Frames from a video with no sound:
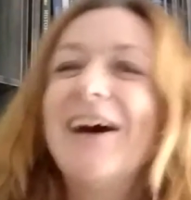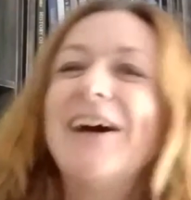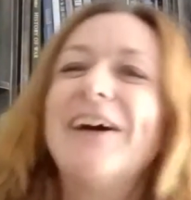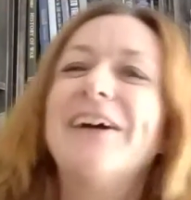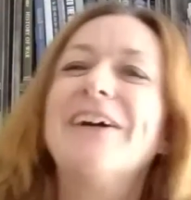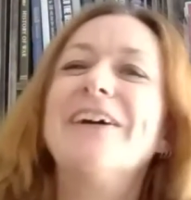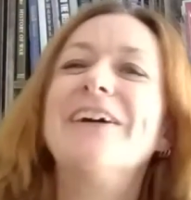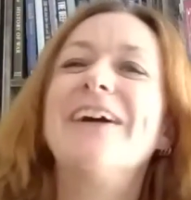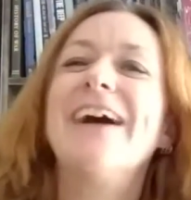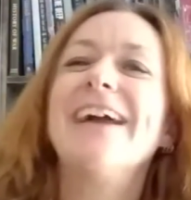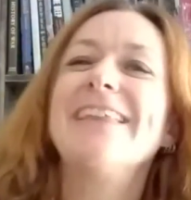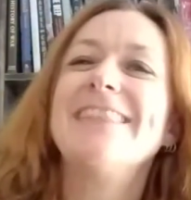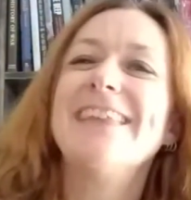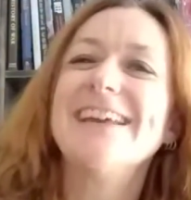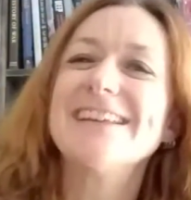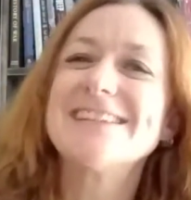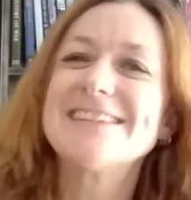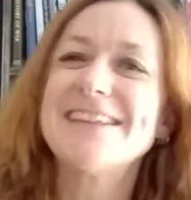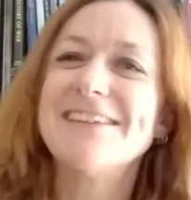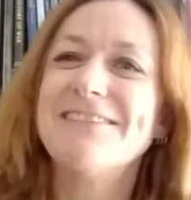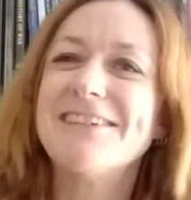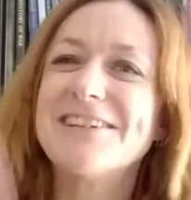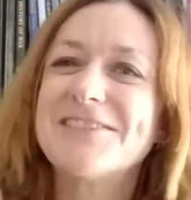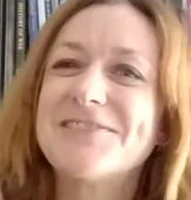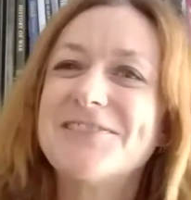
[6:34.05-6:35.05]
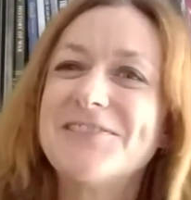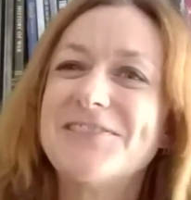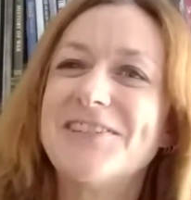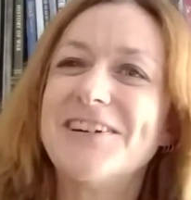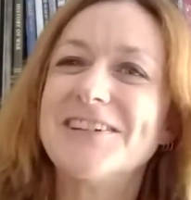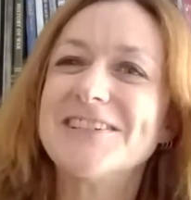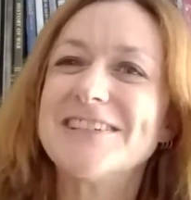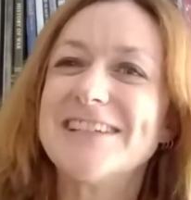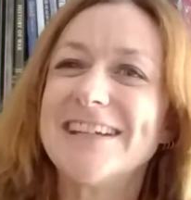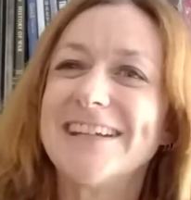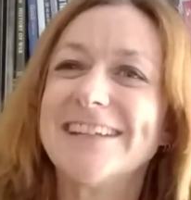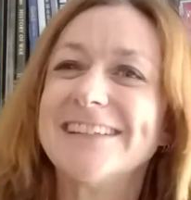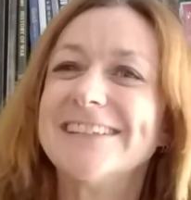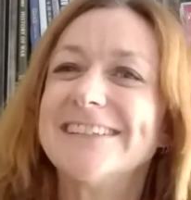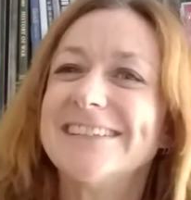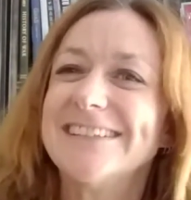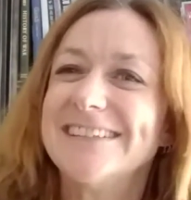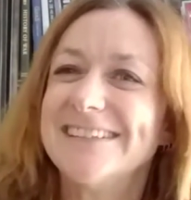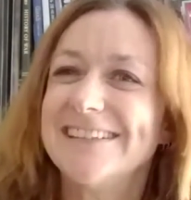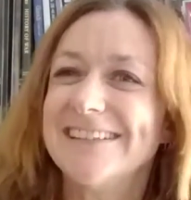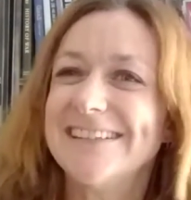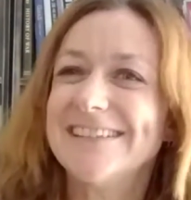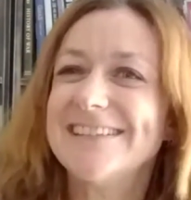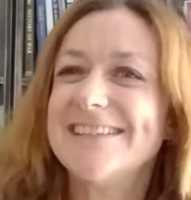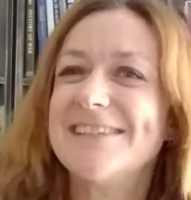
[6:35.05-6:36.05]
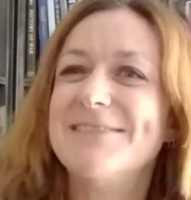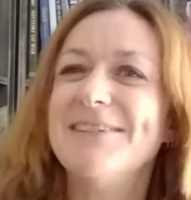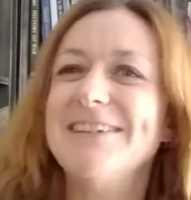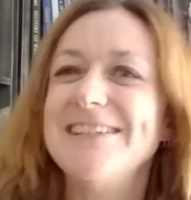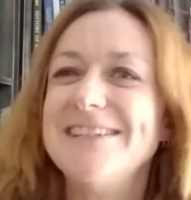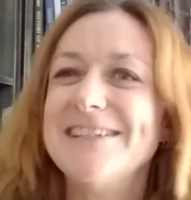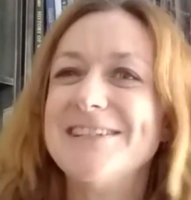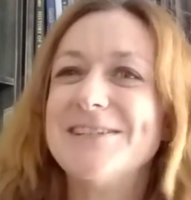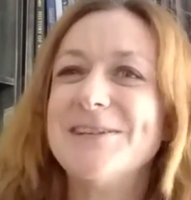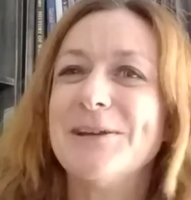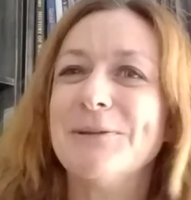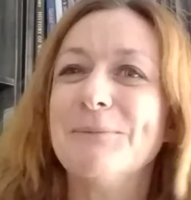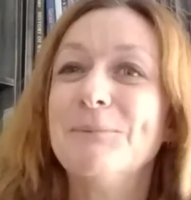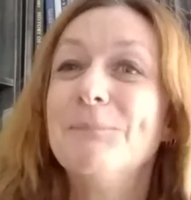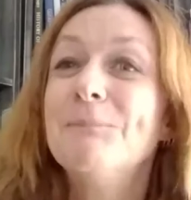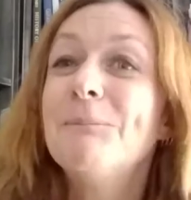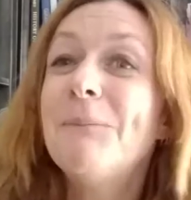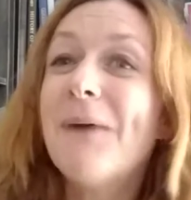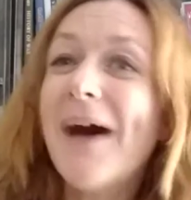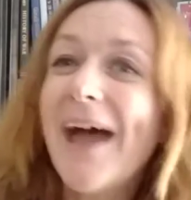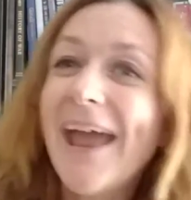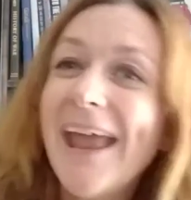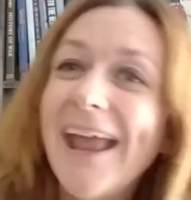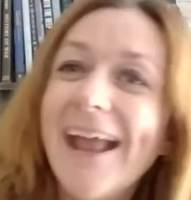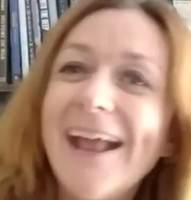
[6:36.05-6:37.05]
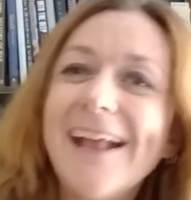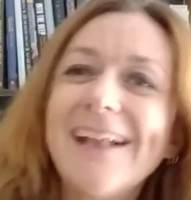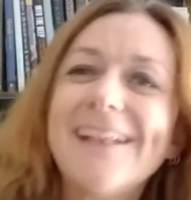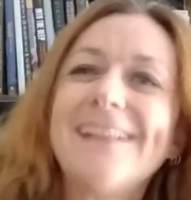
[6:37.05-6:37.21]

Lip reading: All right, thanks so much for watching. Speak to you soon. Bye.